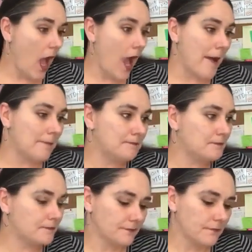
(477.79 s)

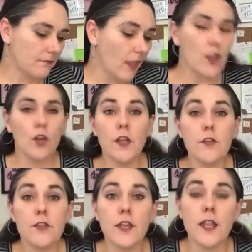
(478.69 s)
The only
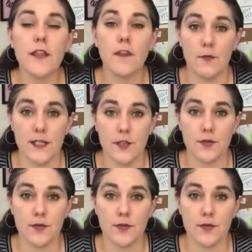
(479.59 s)
other thing that I thought was